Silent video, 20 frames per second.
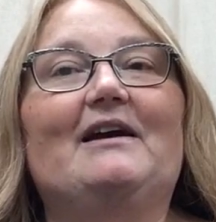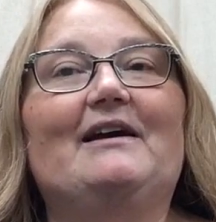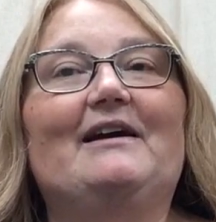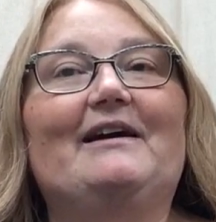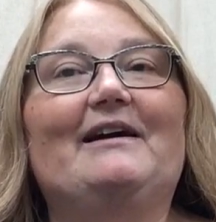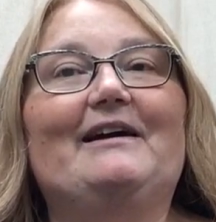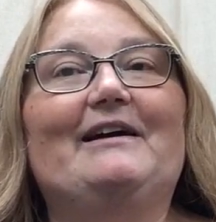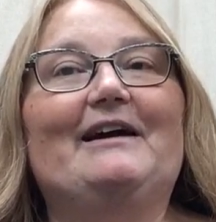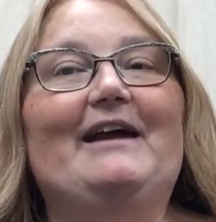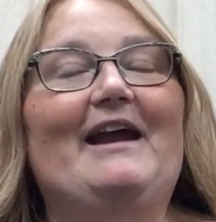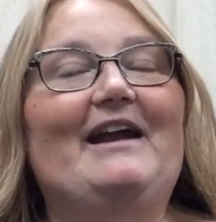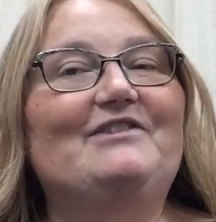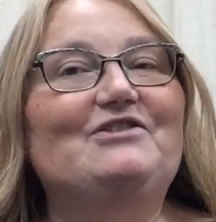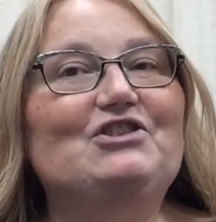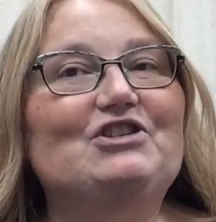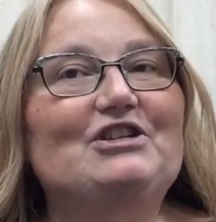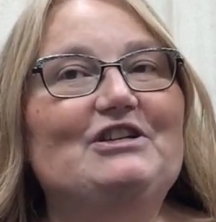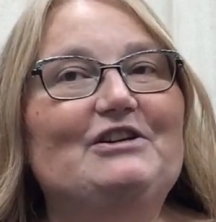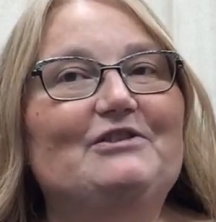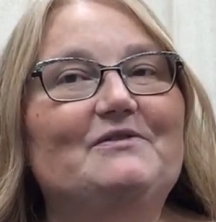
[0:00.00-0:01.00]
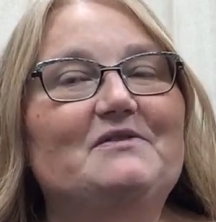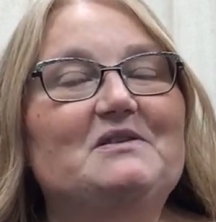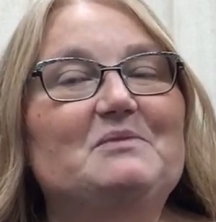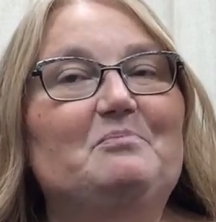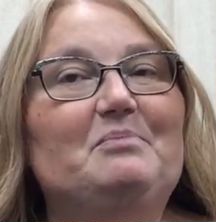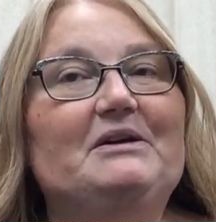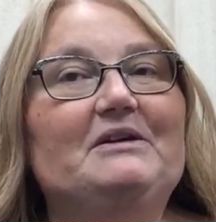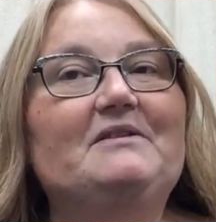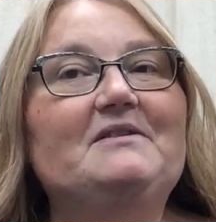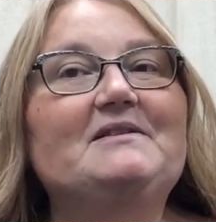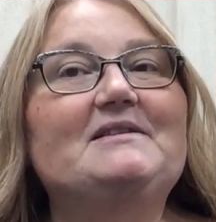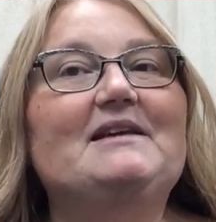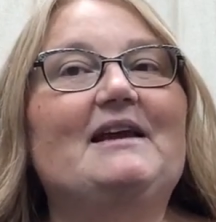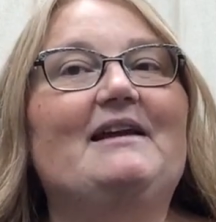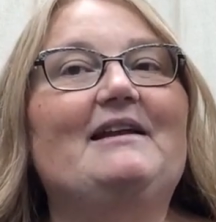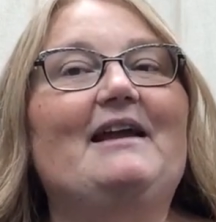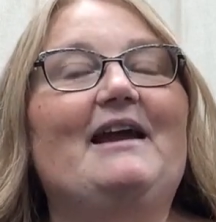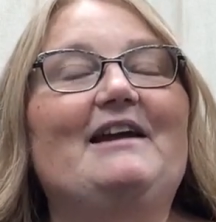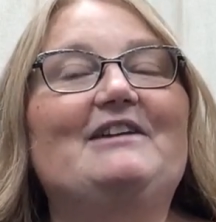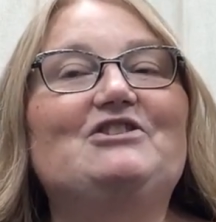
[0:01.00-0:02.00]
uh, engineers built
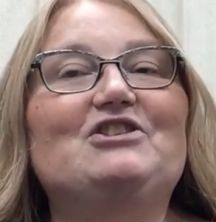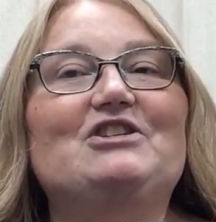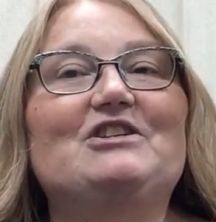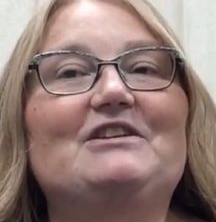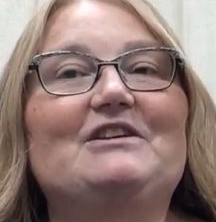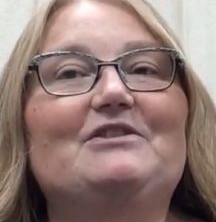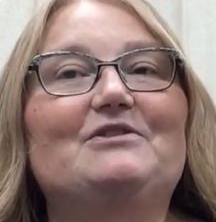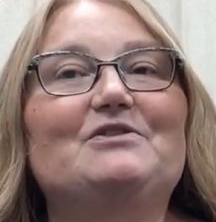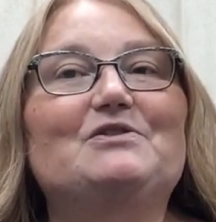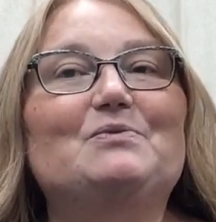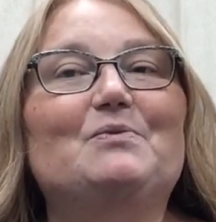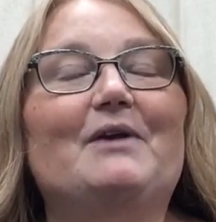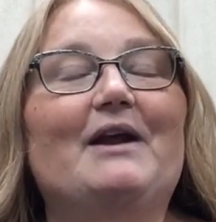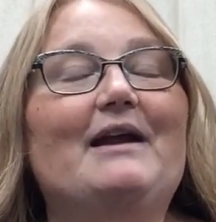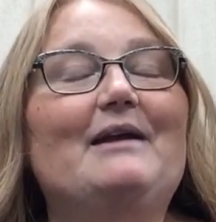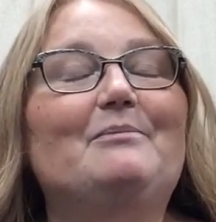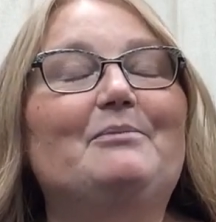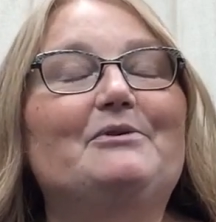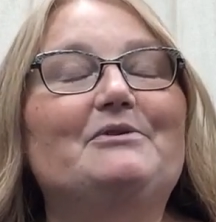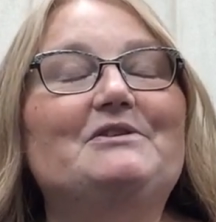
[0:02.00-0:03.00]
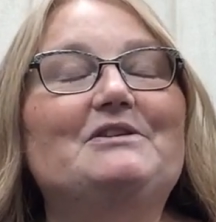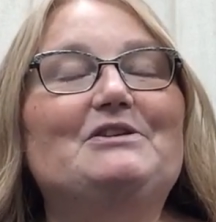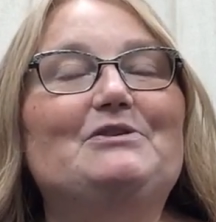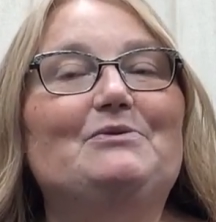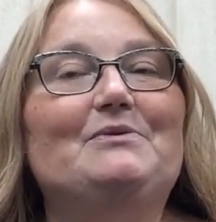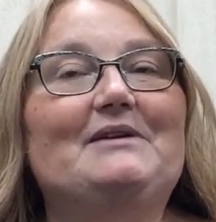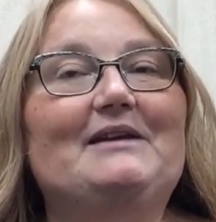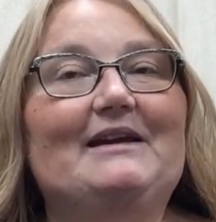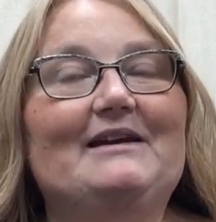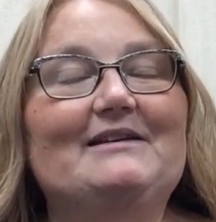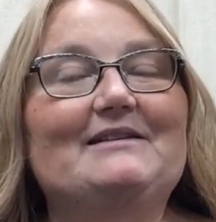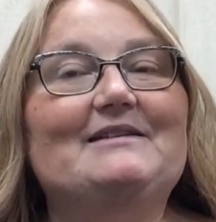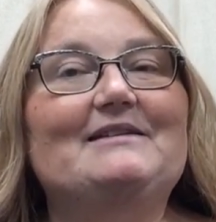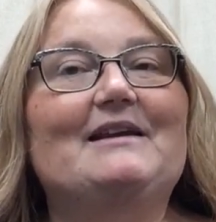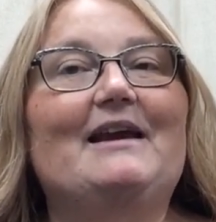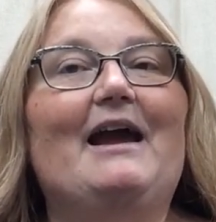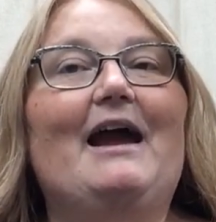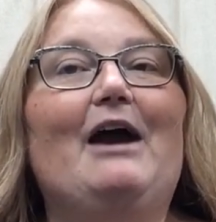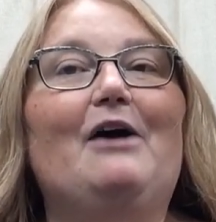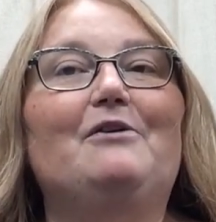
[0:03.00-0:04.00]
and engineers were able to get
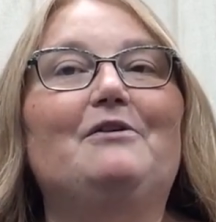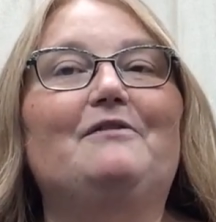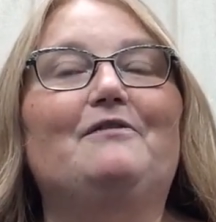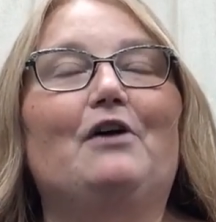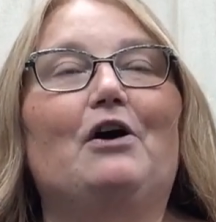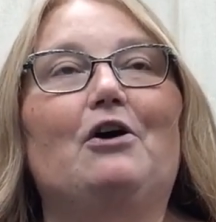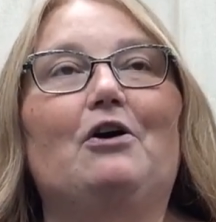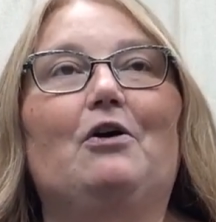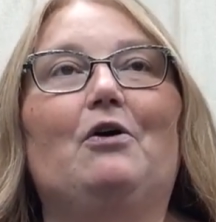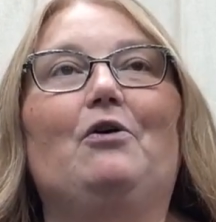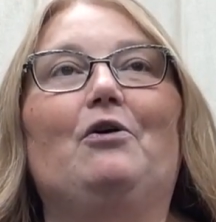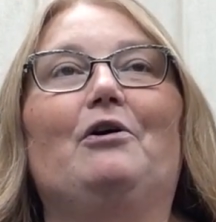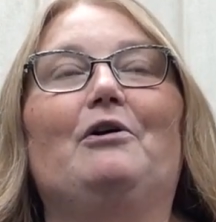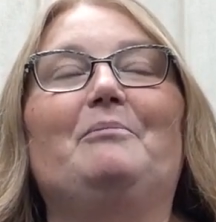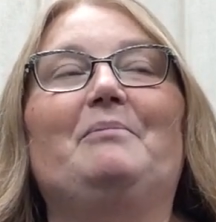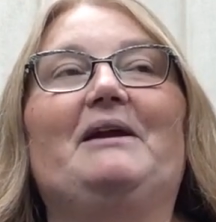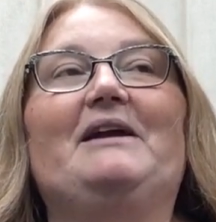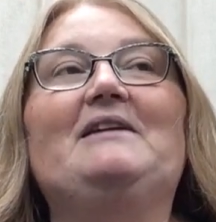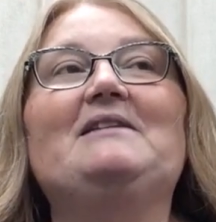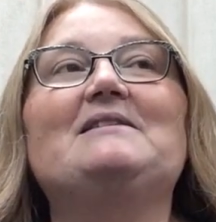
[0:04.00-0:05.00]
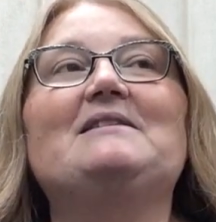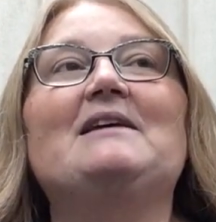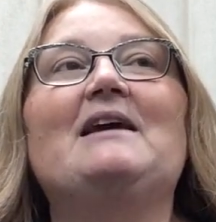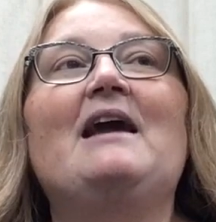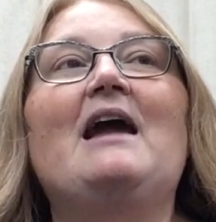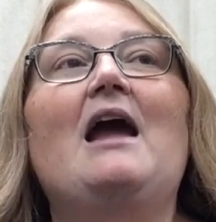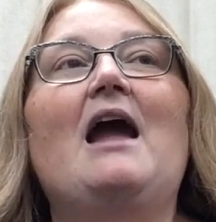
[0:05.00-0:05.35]
out of our orbit